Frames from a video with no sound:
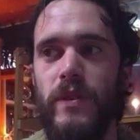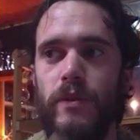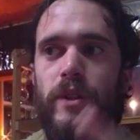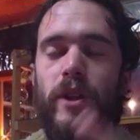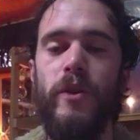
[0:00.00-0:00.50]

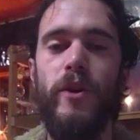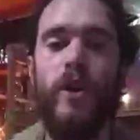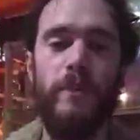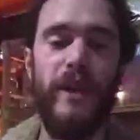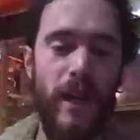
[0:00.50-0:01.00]
you know
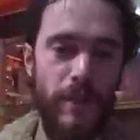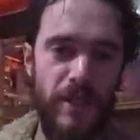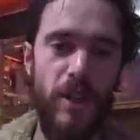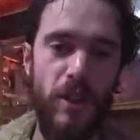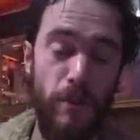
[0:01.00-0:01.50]
not becoming
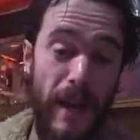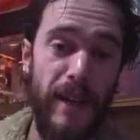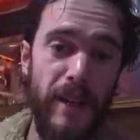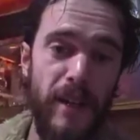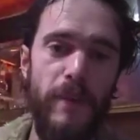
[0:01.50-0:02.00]

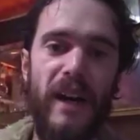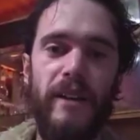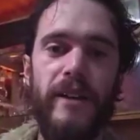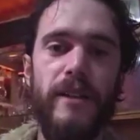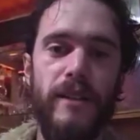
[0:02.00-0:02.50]
dogmatic
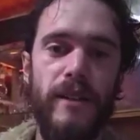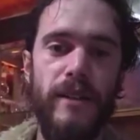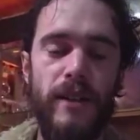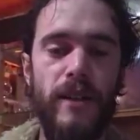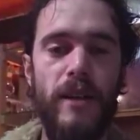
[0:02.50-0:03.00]
about it
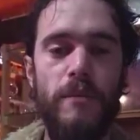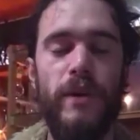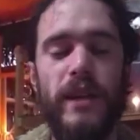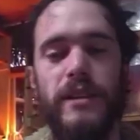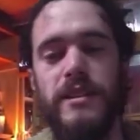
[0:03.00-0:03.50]
right
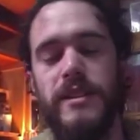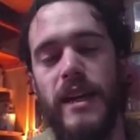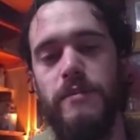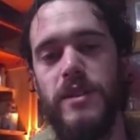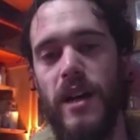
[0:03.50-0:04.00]
but at the
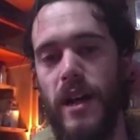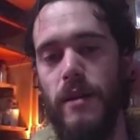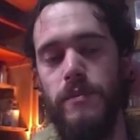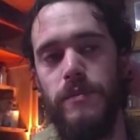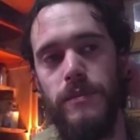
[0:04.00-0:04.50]
same
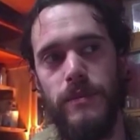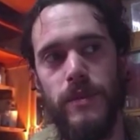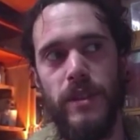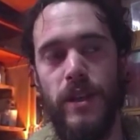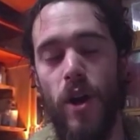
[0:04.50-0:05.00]
time
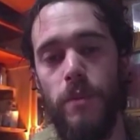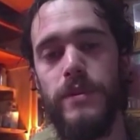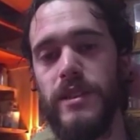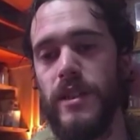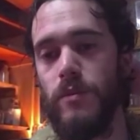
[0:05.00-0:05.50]
the
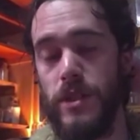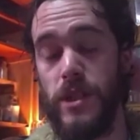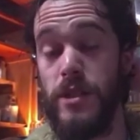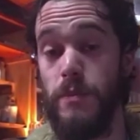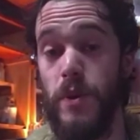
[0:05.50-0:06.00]
opposite which
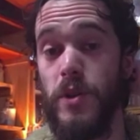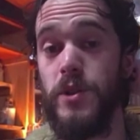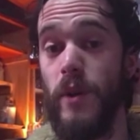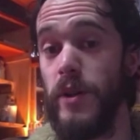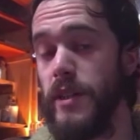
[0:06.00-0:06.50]
is the
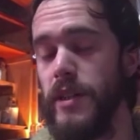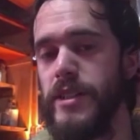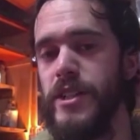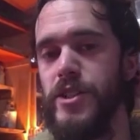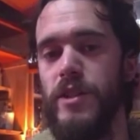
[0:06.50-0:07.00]
postmodern
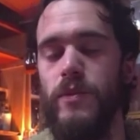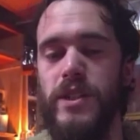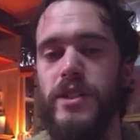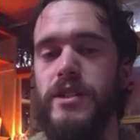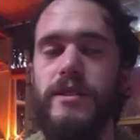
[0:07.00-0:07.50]
condition
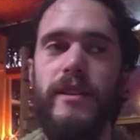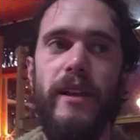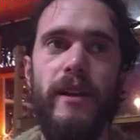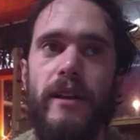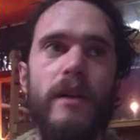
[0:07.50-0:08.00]
which is
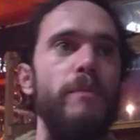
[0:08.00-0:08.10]
that